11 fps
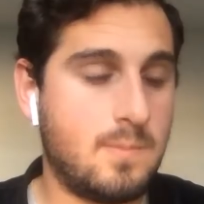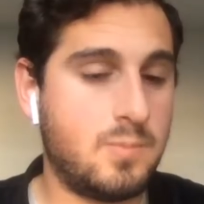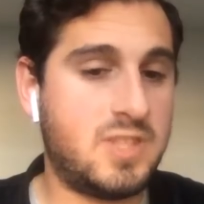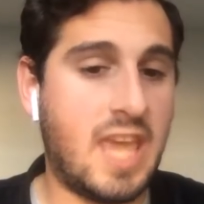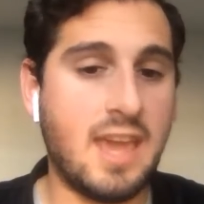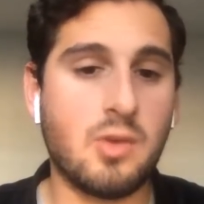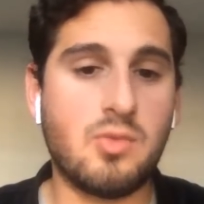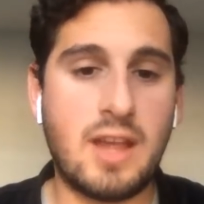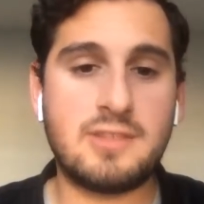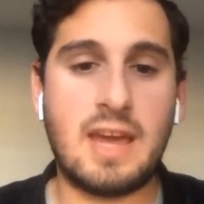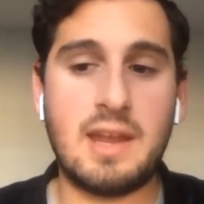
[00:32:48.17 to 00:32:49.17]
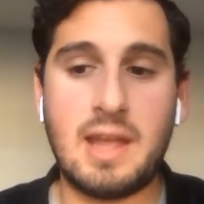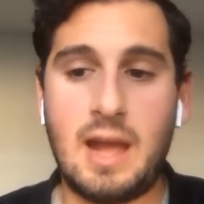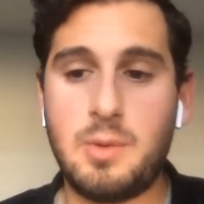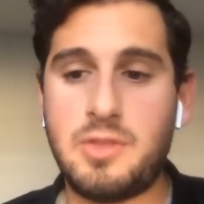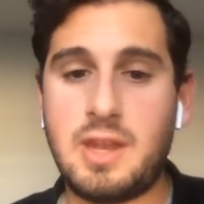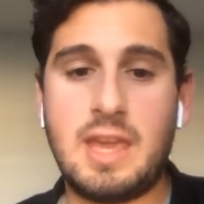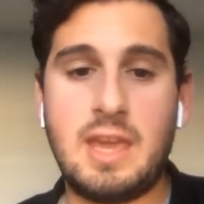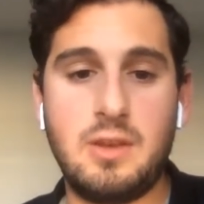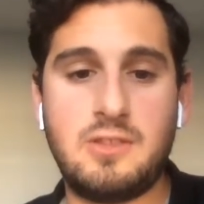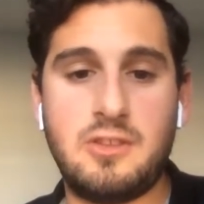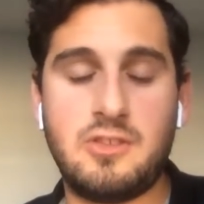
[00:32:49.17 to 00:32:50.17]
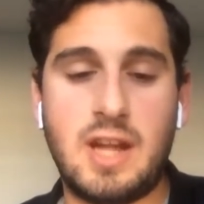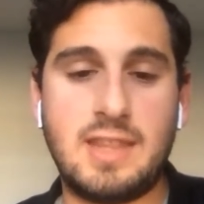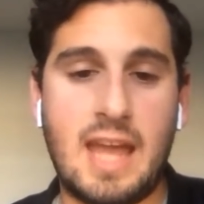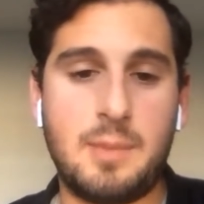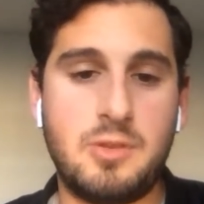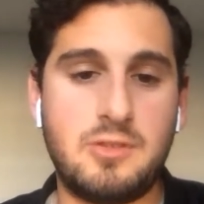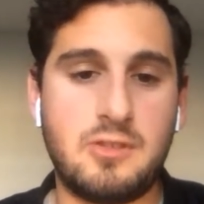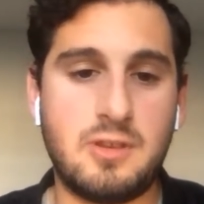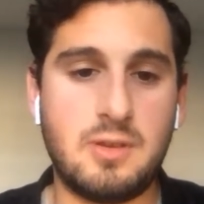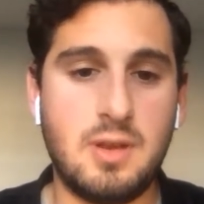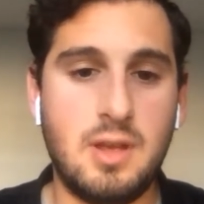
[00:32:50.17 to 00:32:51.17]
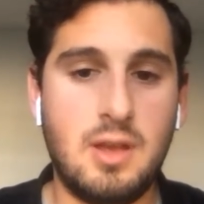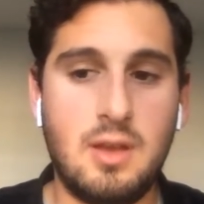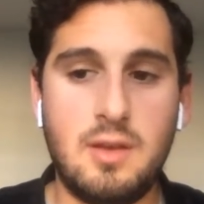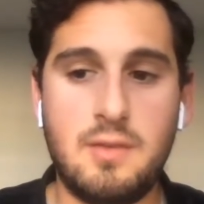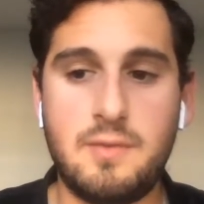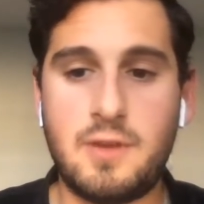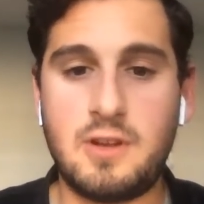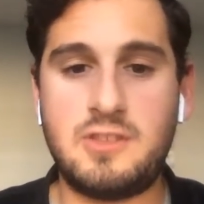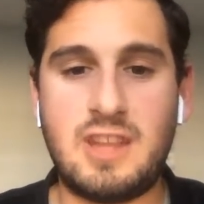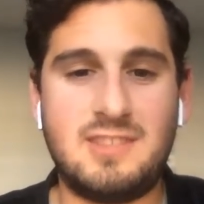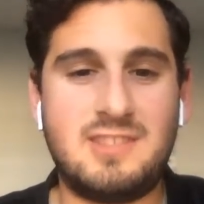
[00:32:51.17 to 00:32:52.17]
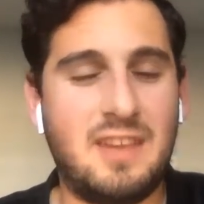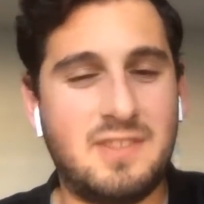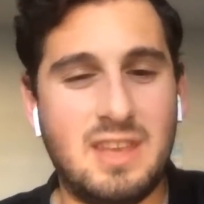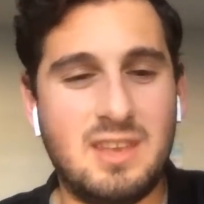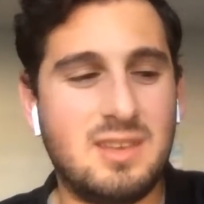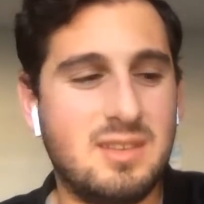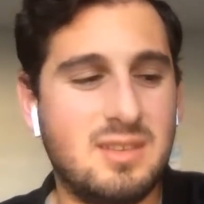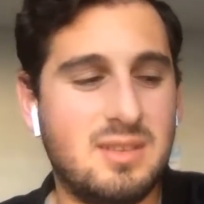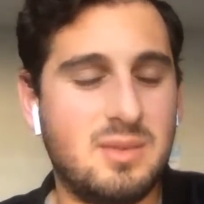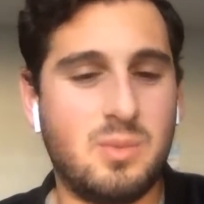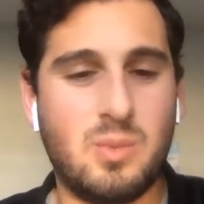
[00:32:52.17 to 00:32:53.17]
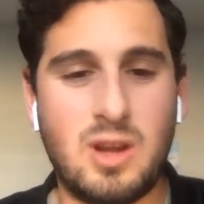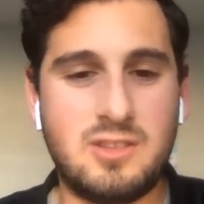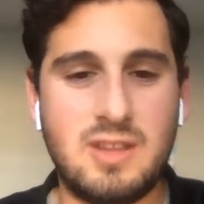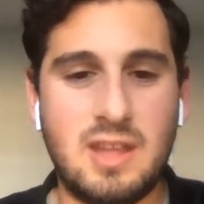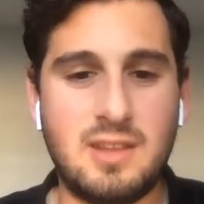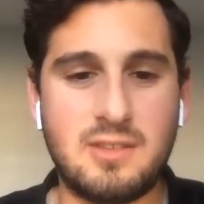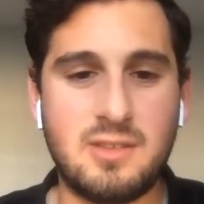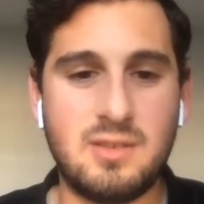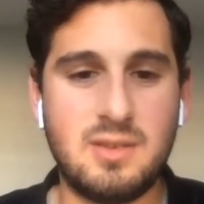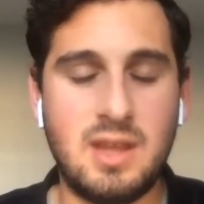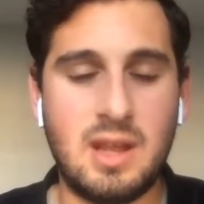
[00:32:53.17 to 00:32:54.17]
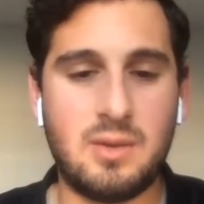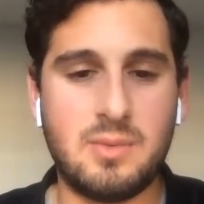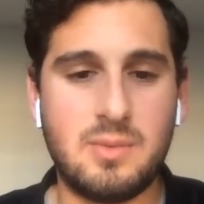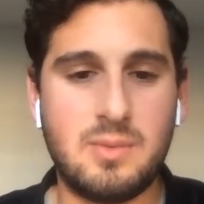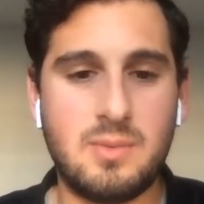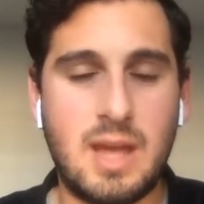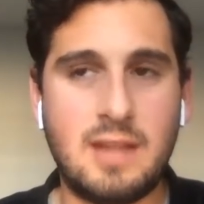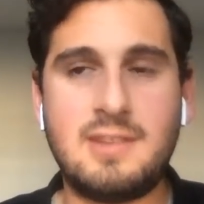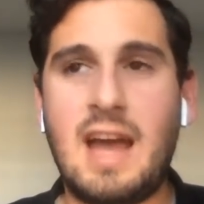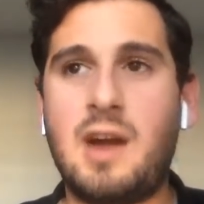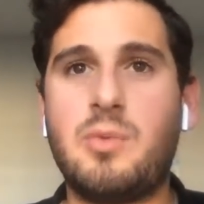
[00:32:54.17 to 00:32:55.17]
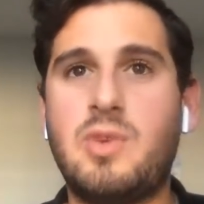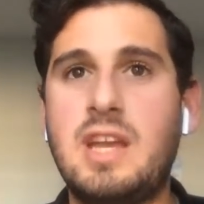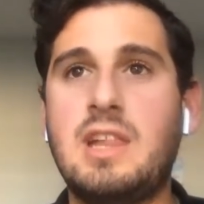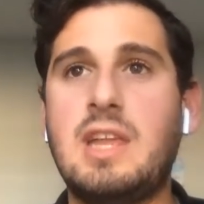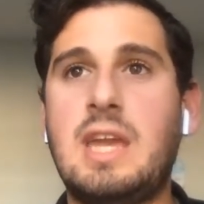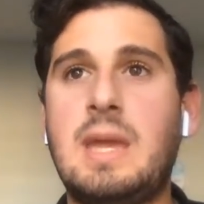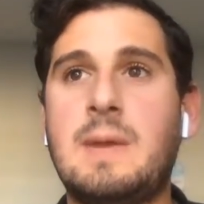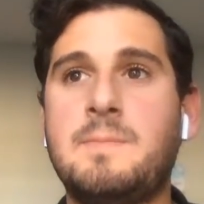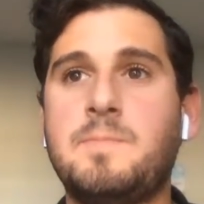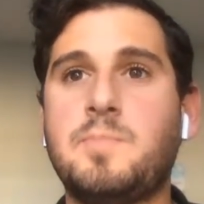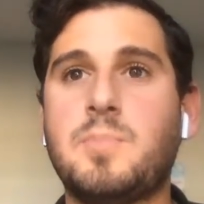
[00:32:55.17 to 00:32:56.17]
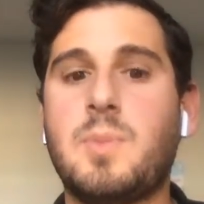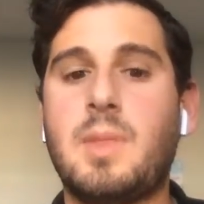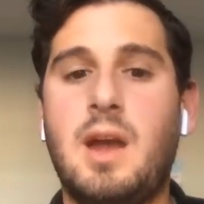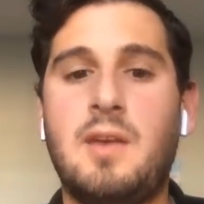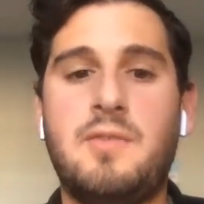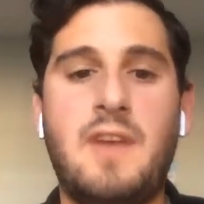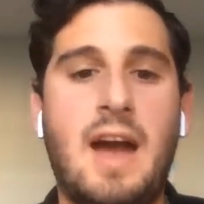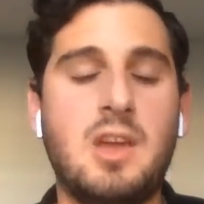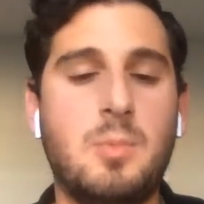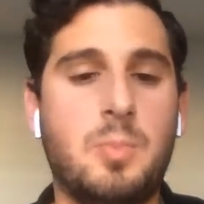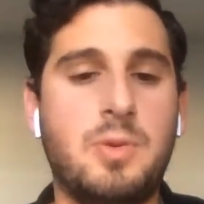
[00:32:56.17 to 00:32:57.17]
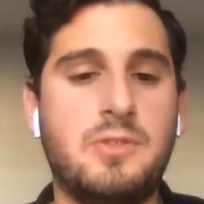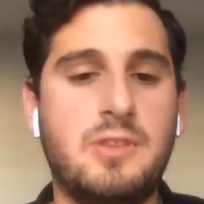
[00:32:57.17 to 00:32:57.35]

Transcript: take a risk on a guy with an Achilles injury at that position versus at safety, where it doesn't, it's not really